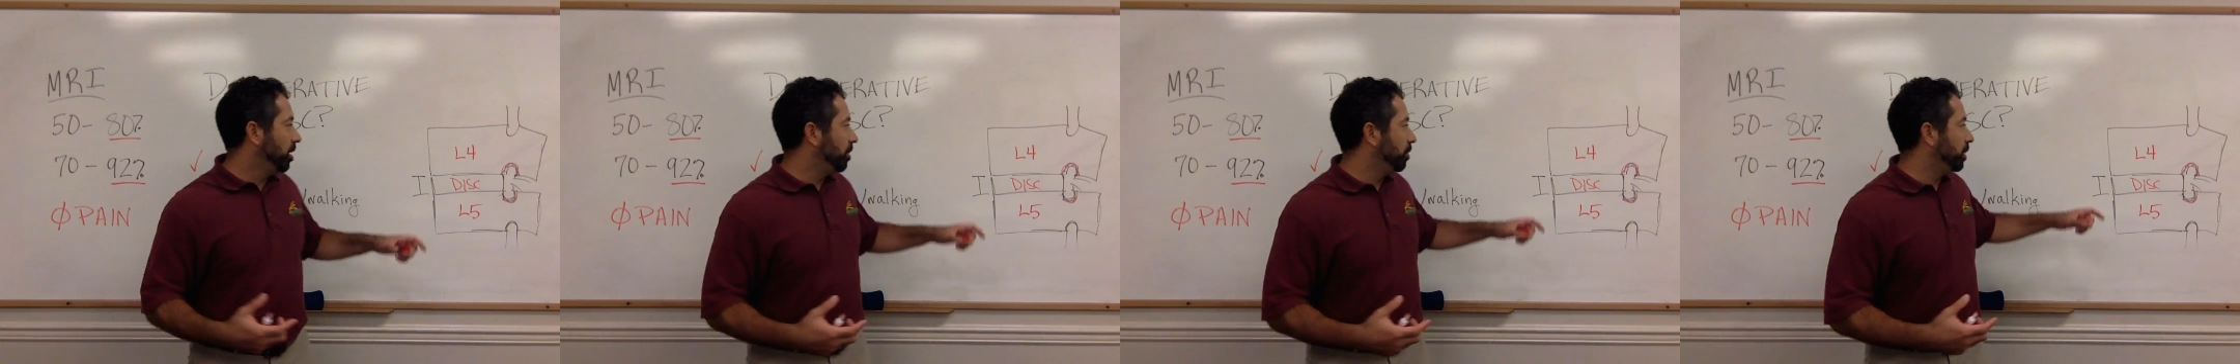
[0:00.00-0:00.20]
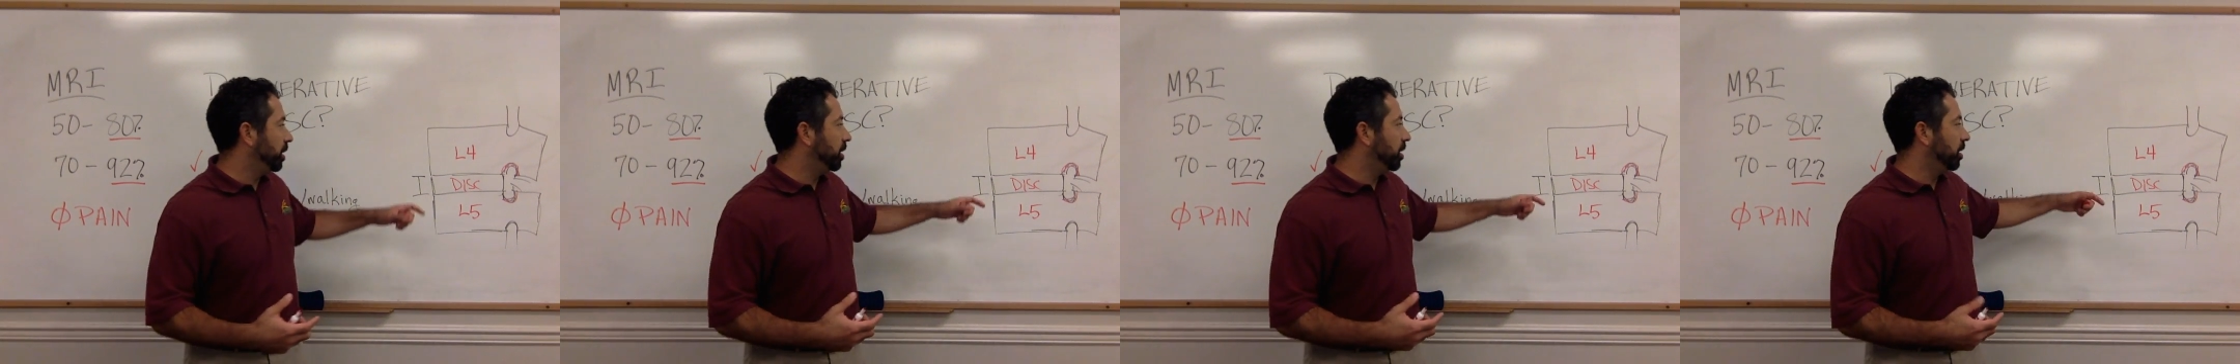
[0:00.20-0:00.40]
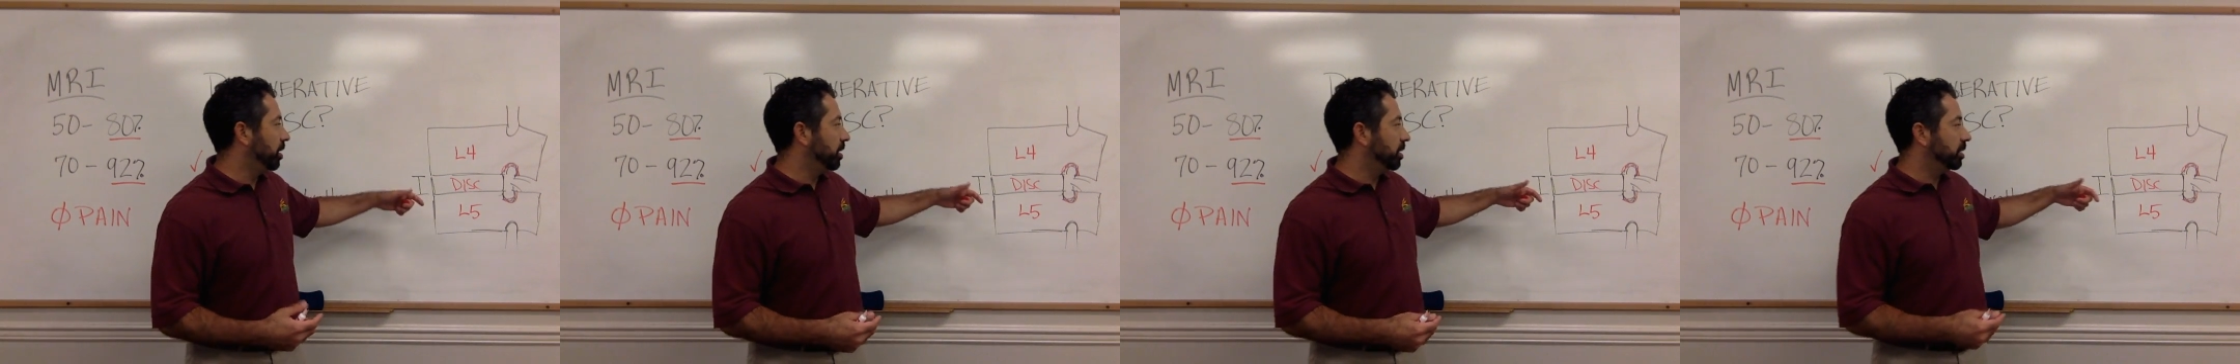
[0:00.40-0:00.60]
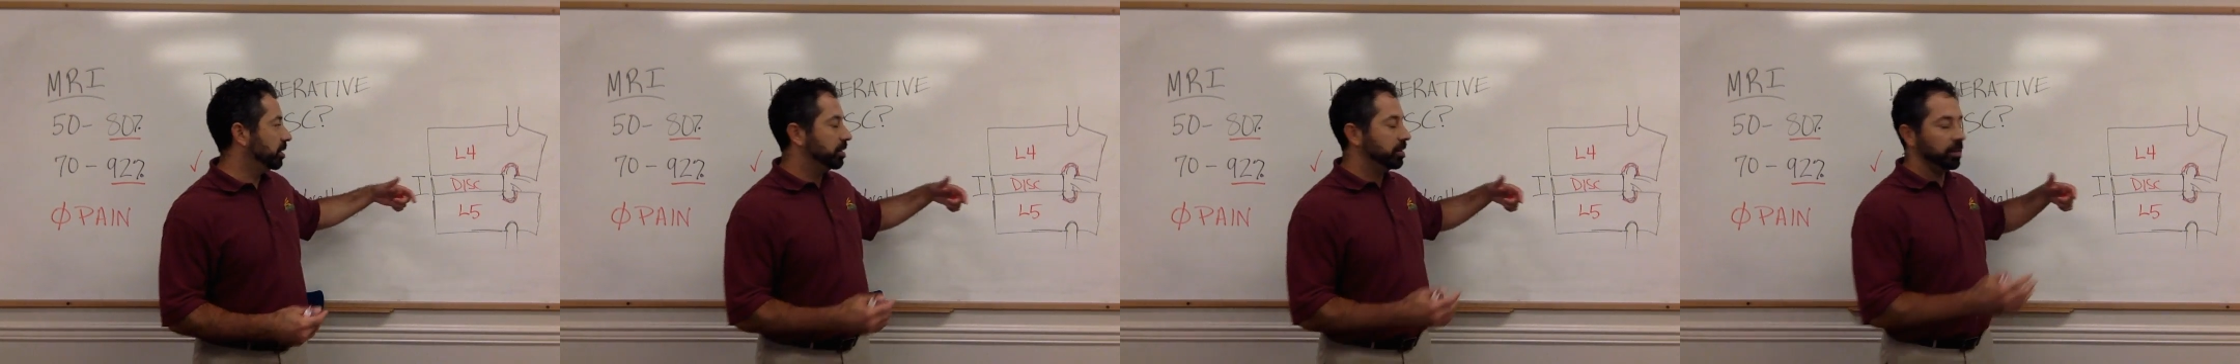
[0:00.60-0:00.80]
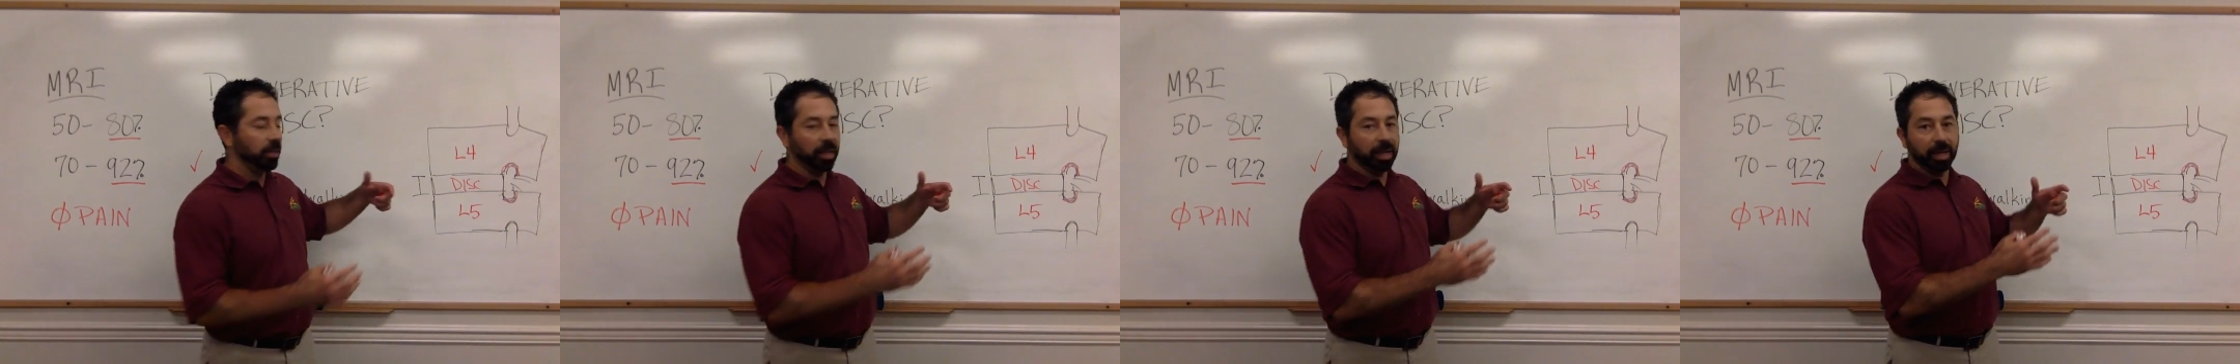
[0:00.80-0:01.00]

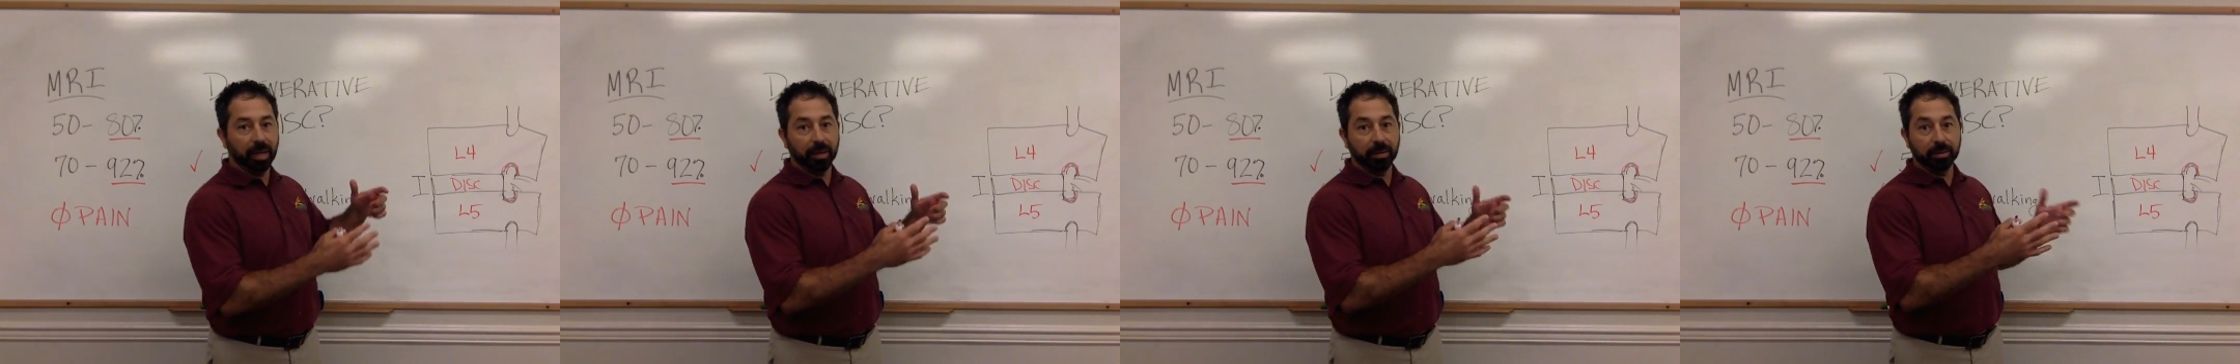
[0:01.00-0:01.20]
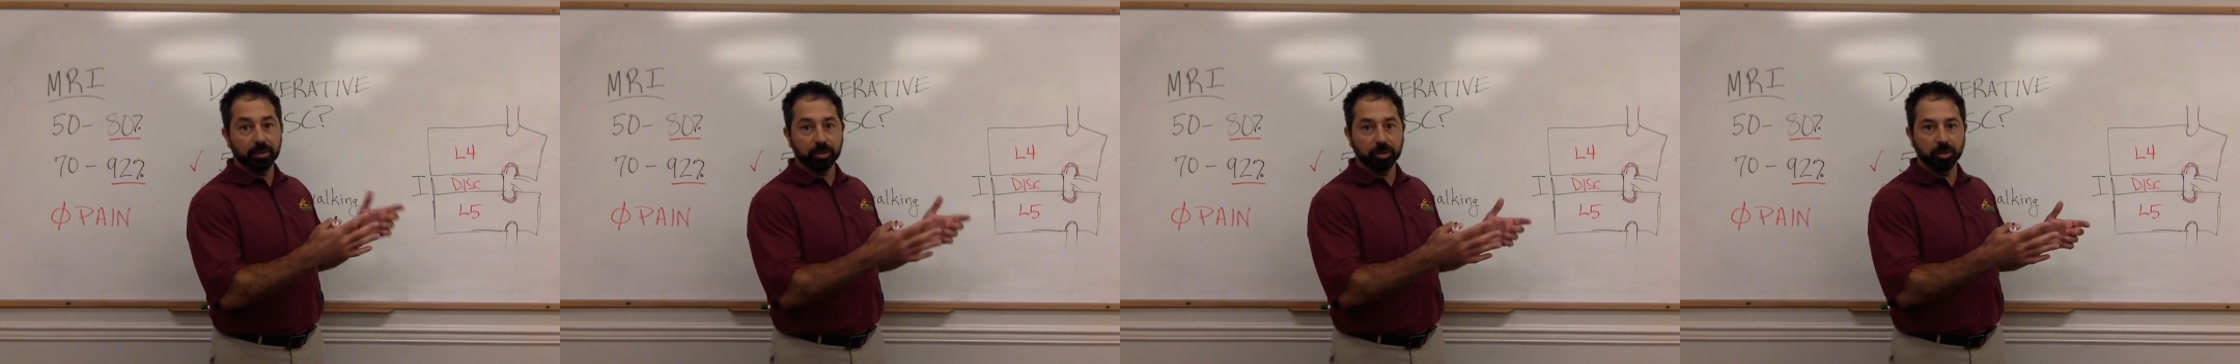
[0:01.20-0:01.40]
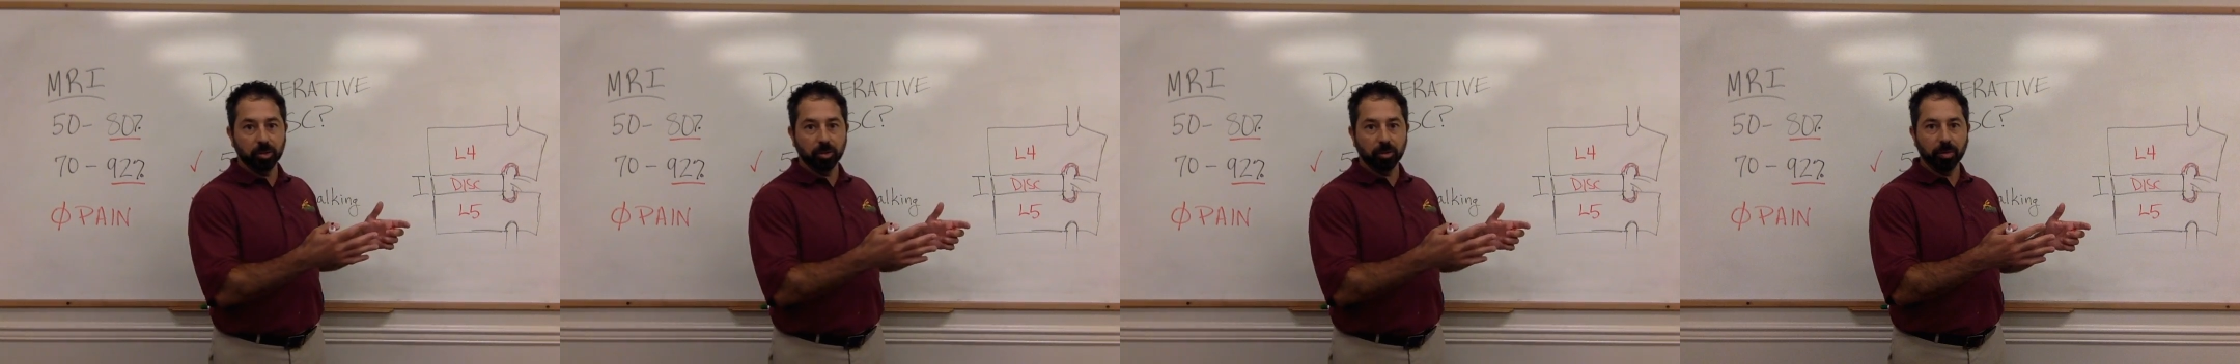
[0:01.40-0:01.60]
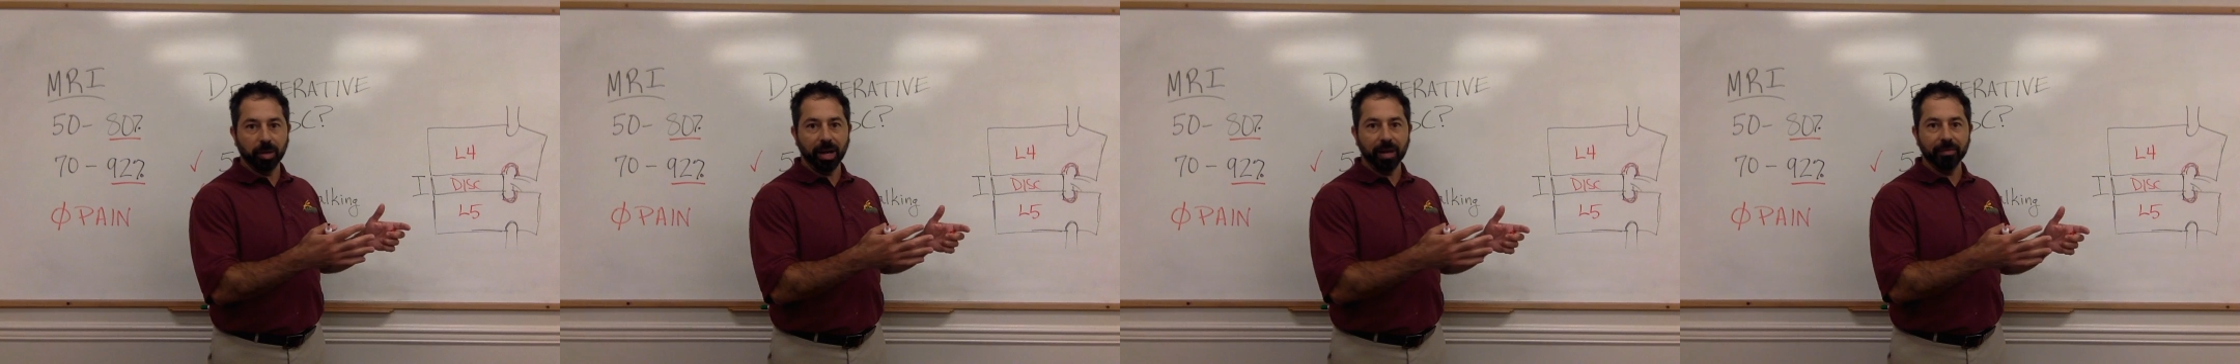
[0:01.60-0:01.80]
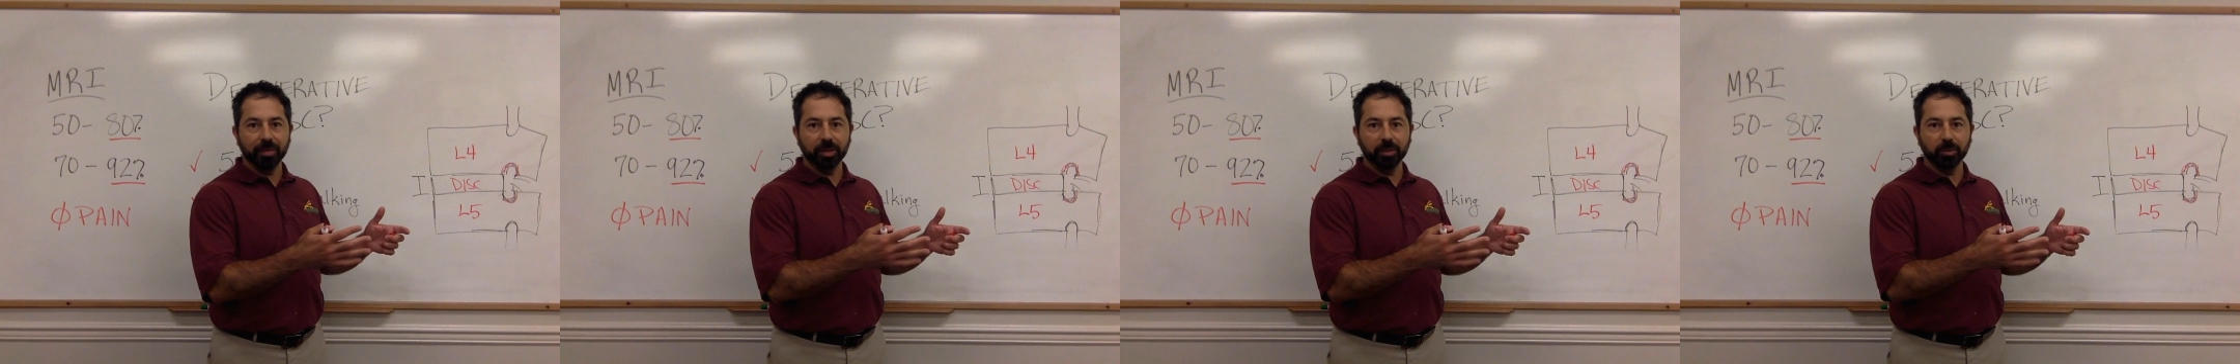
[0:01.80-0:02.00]
because there's no gravity